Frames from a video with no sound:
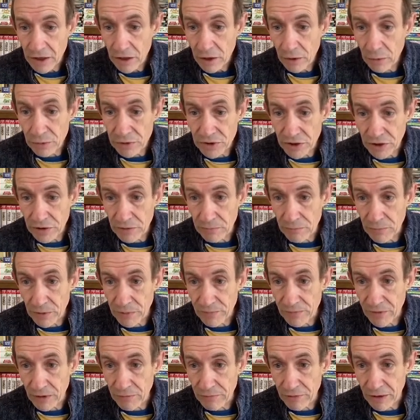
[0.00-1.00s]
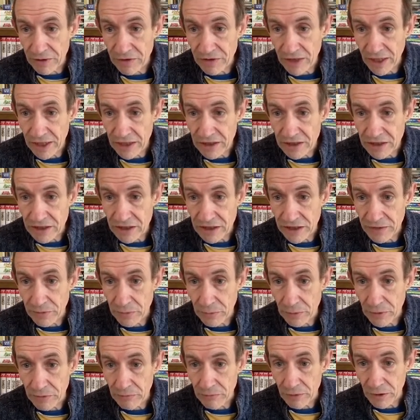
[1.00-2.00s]
Also, you can modify rotation. So if you
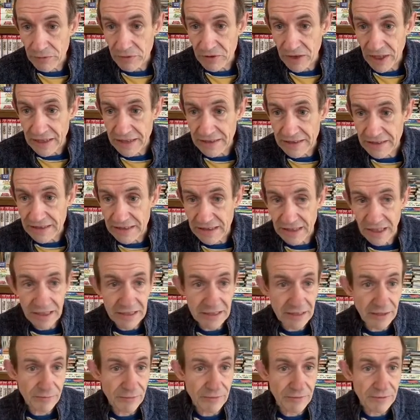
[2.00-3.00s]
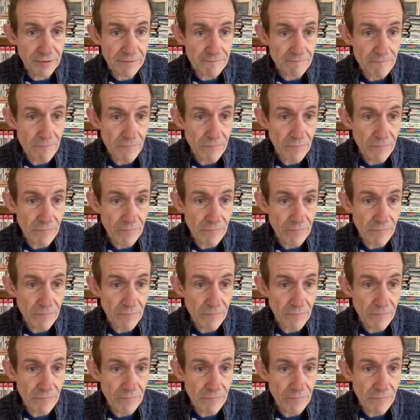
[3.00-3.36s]
want it rotated slightly different,